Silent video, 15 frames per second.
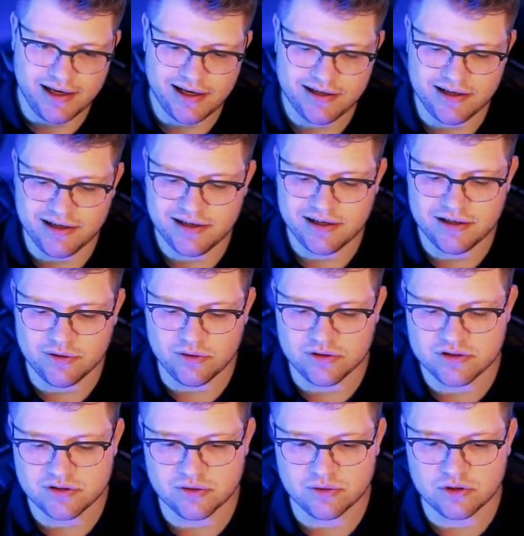and I can
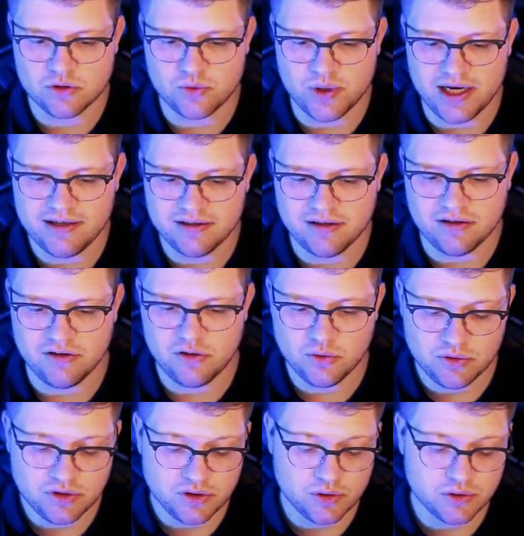also create a
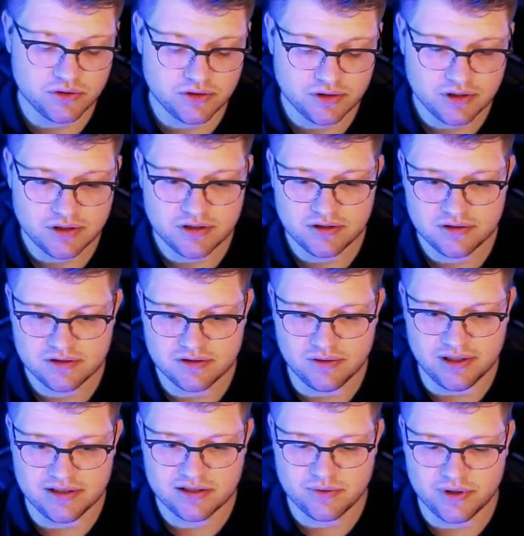new node.
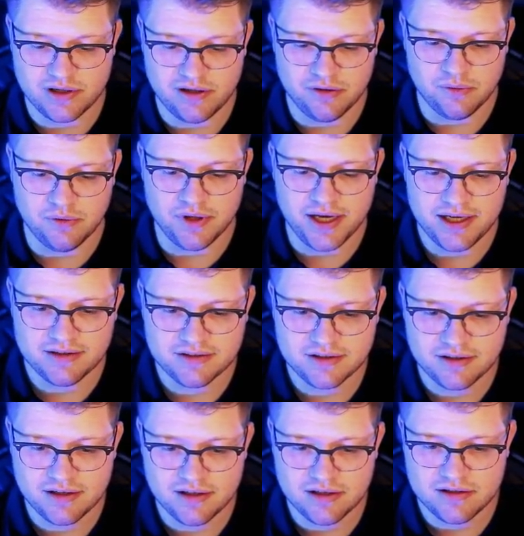So let's quickly do
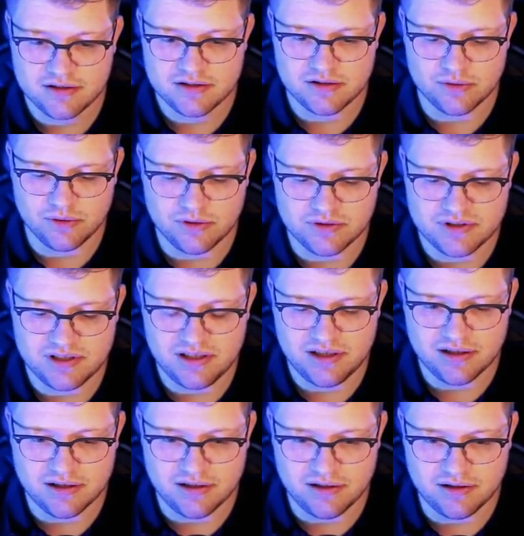that. So you
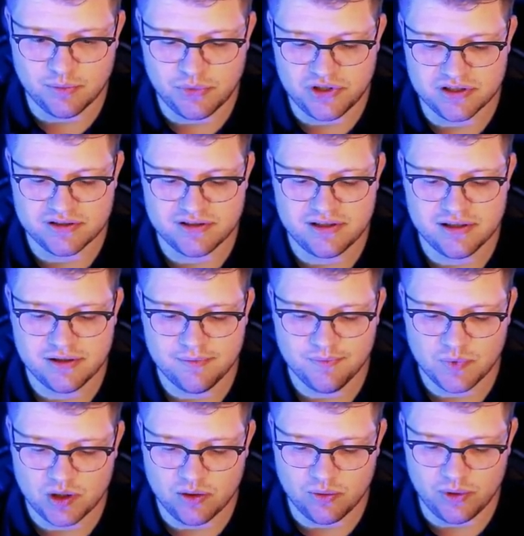see it appears
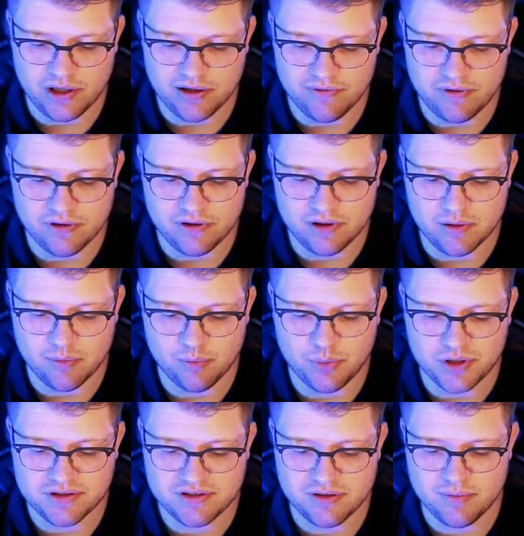here. We have here a
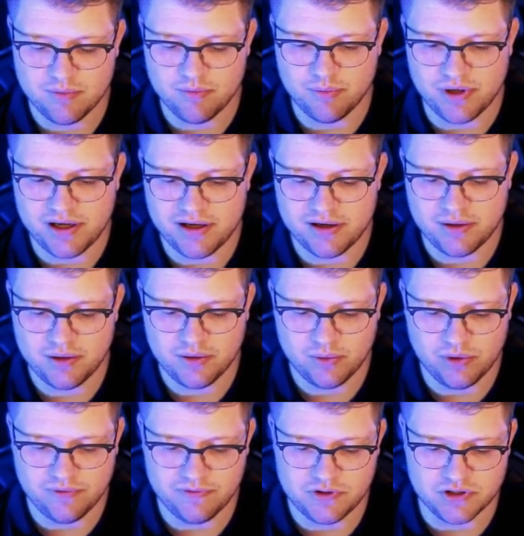bottom bar
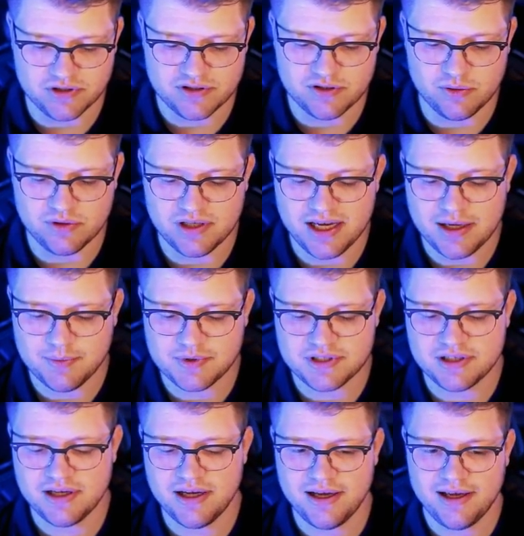with just two
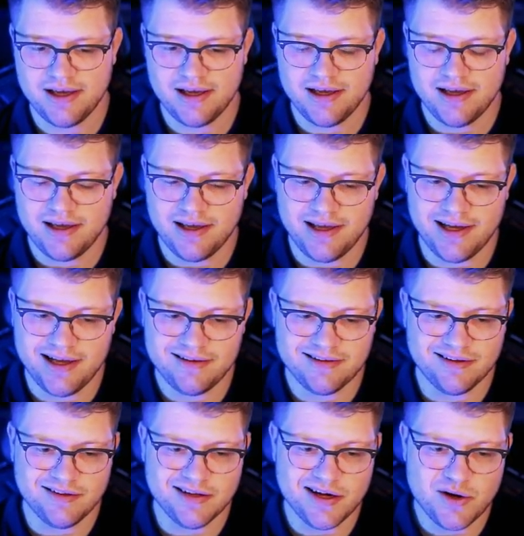tabs. And
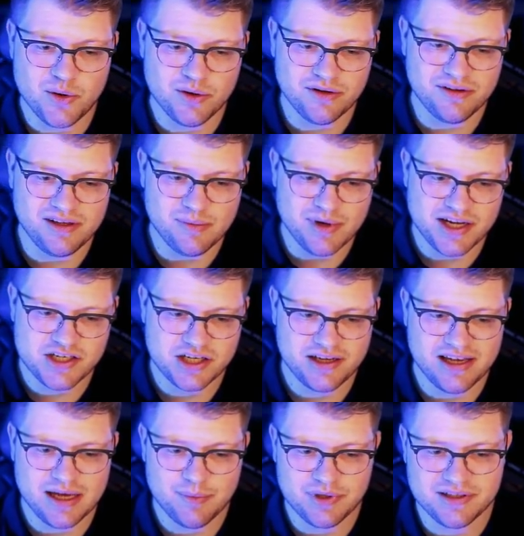now the
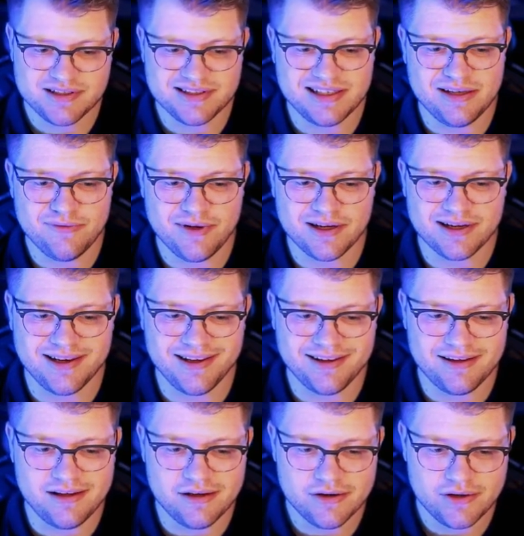magic happens if I
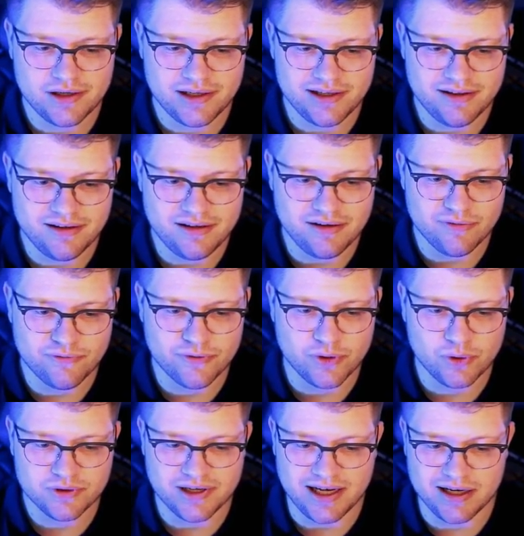click here in the
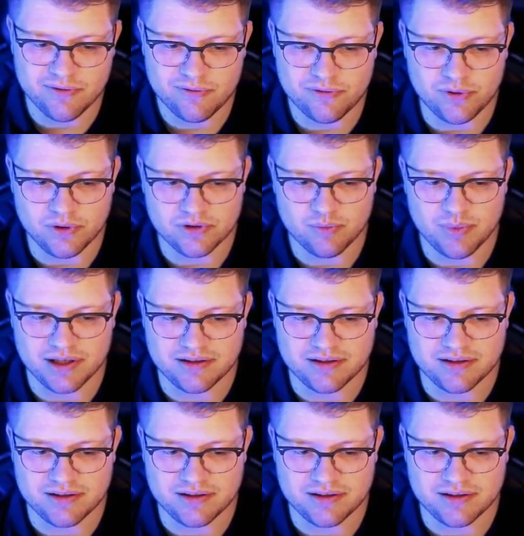fold unfold